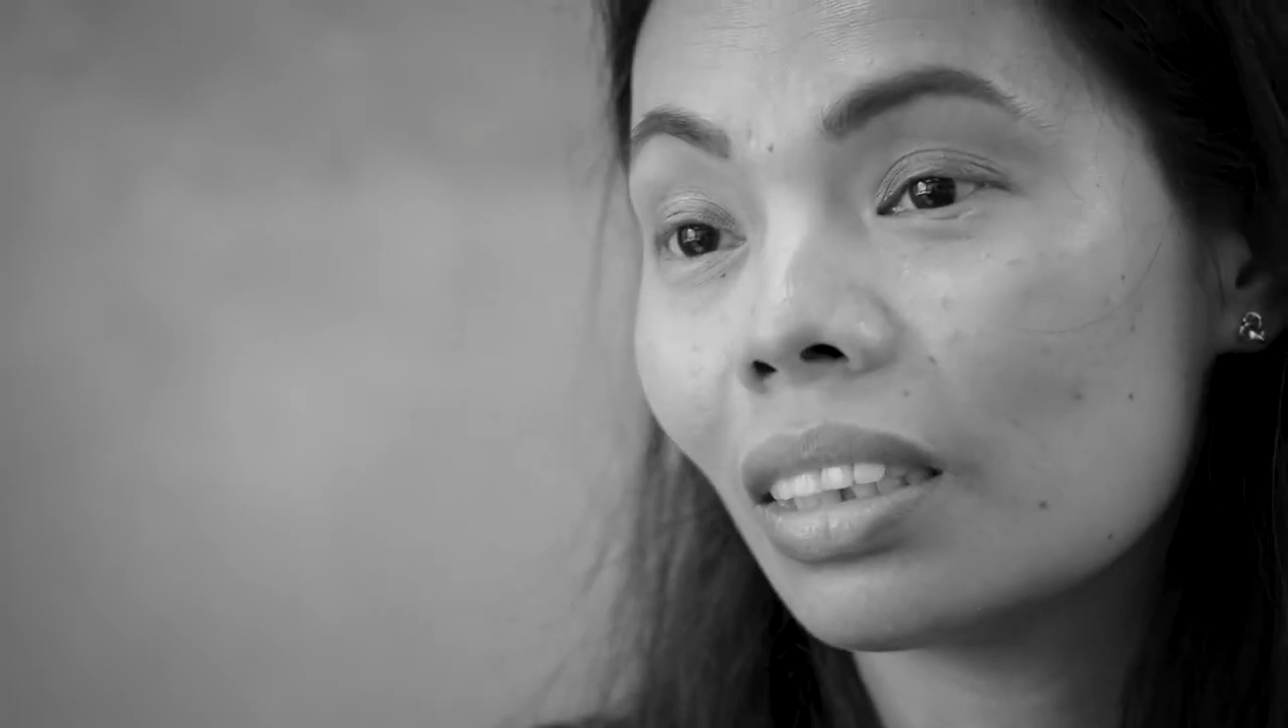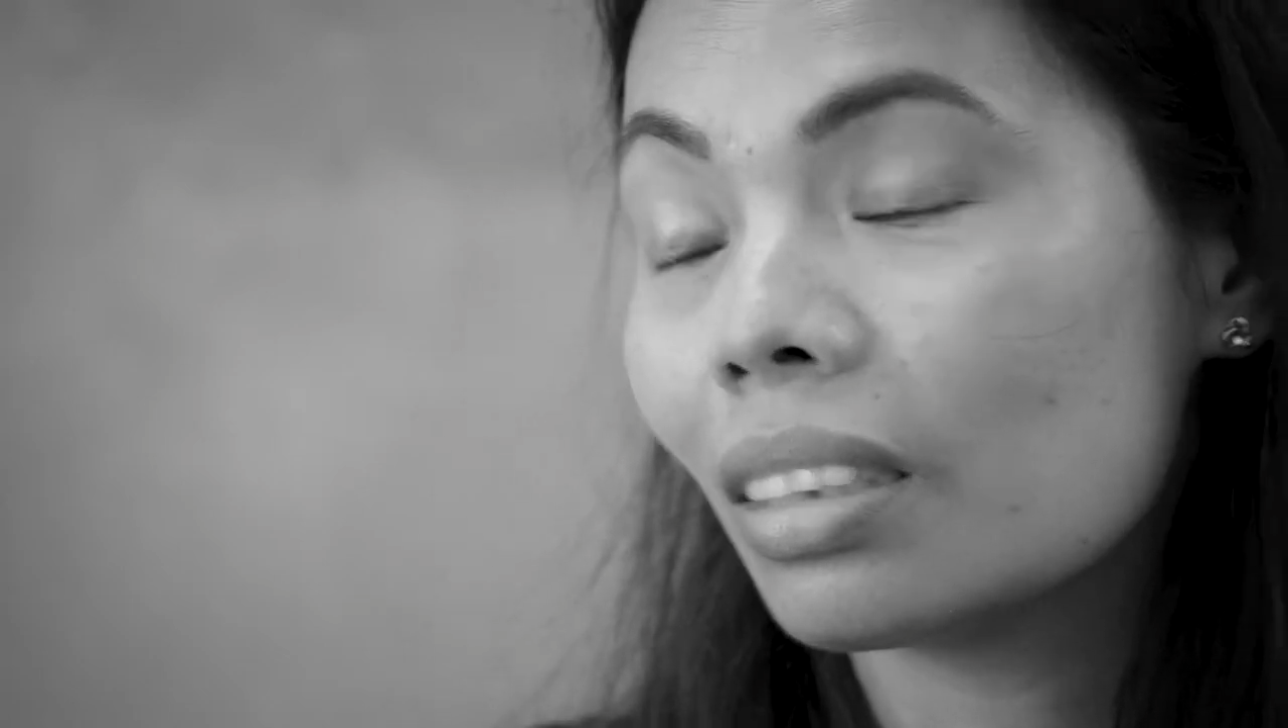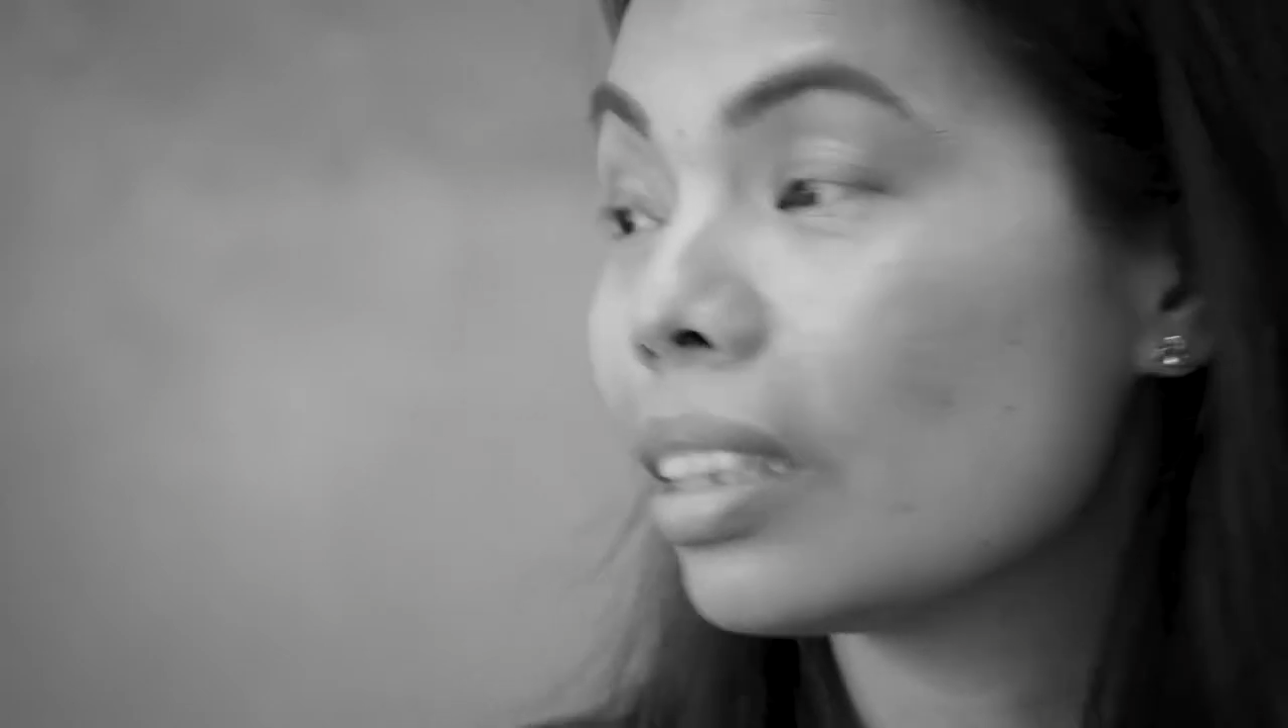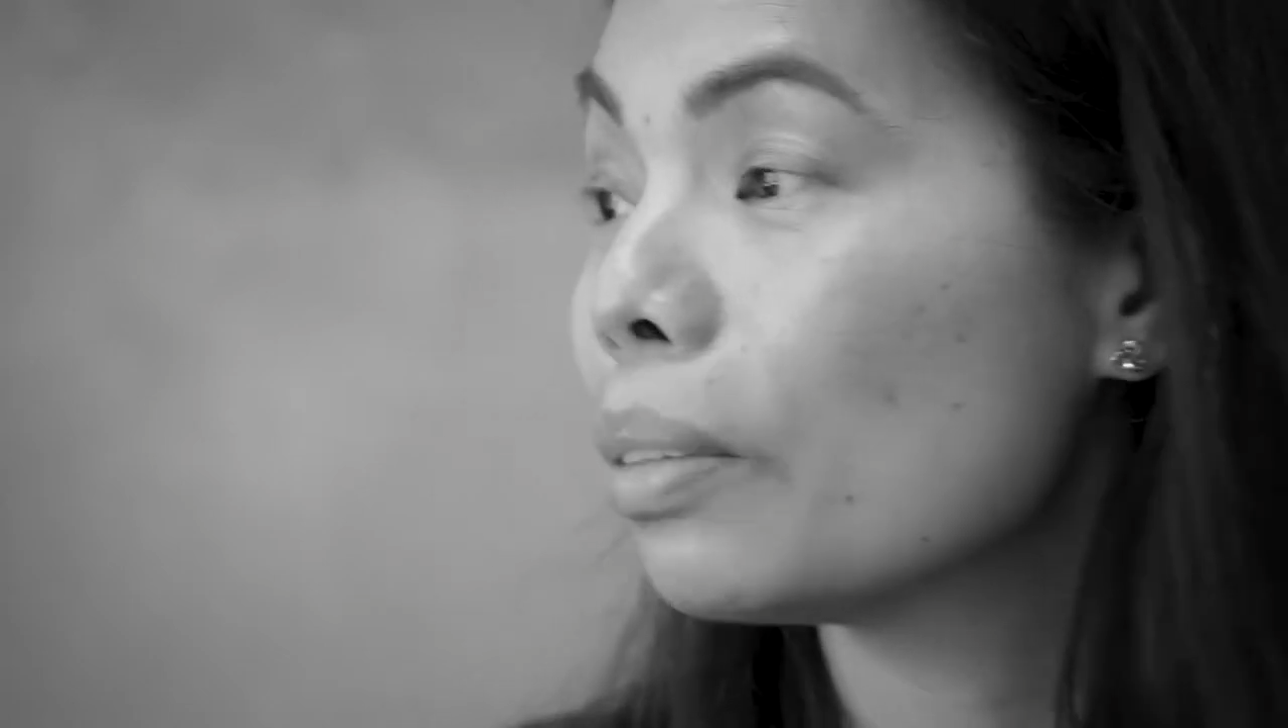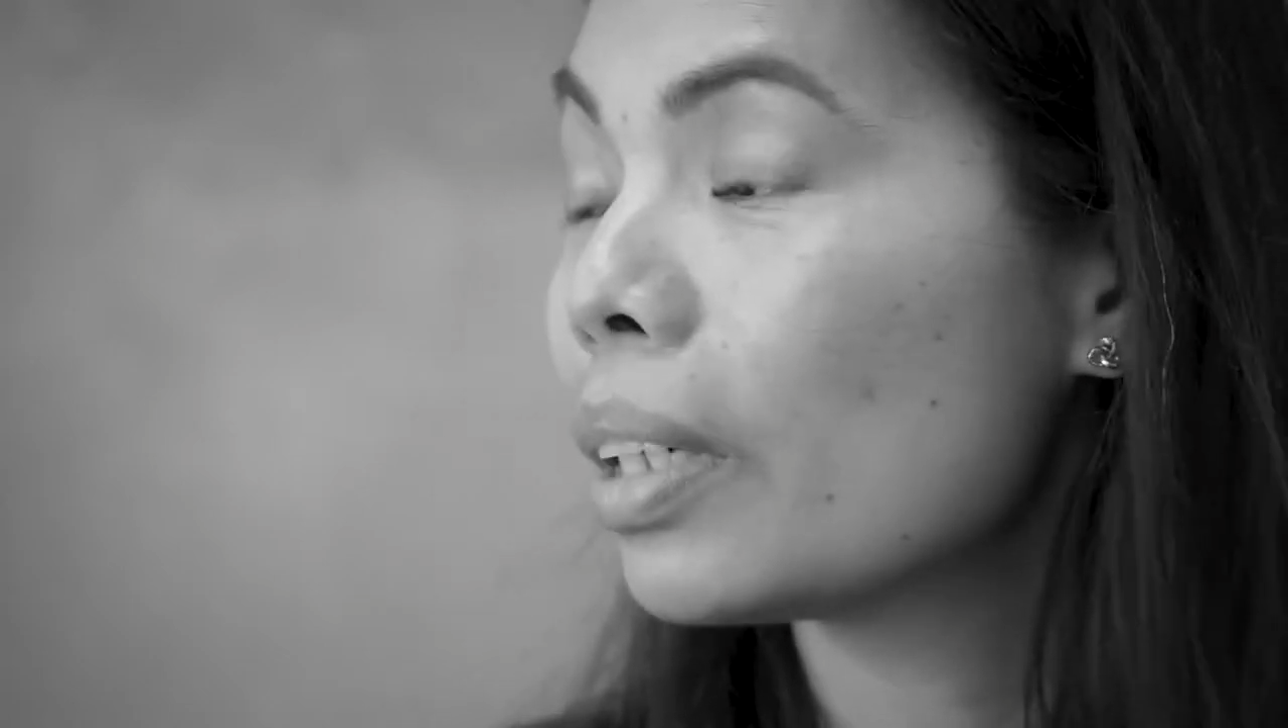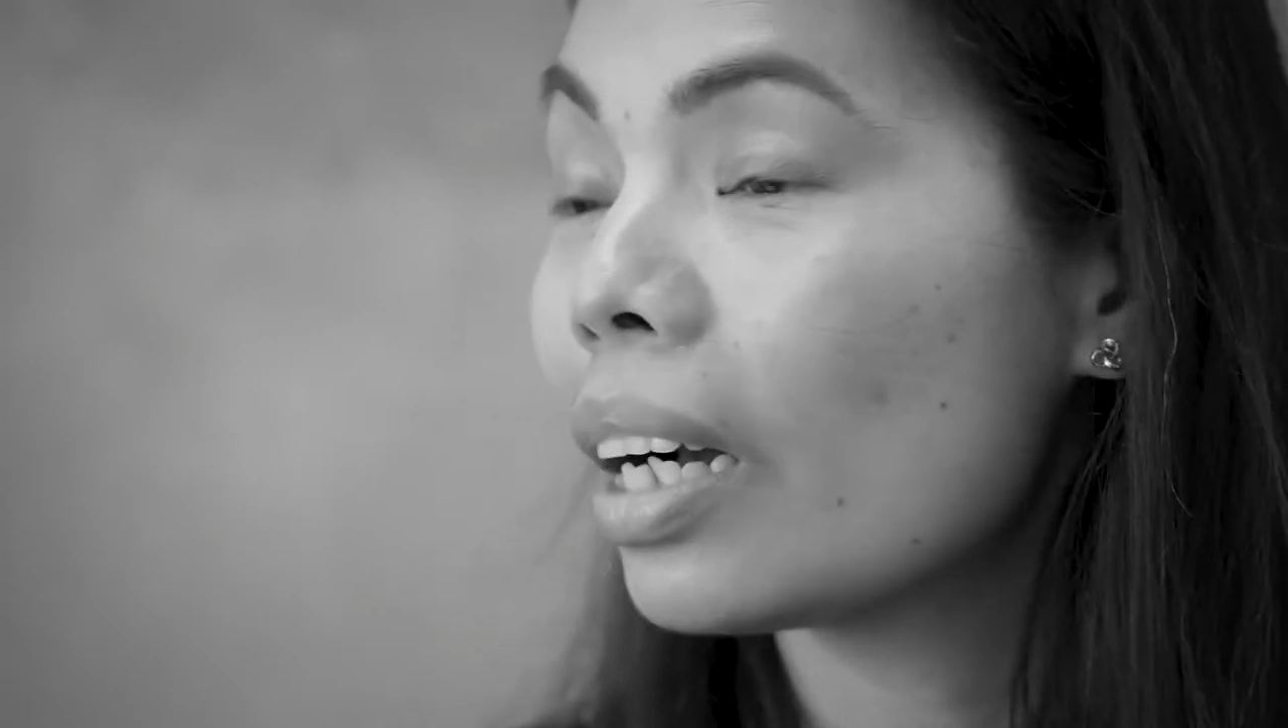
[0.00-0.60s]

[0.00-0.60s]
and they were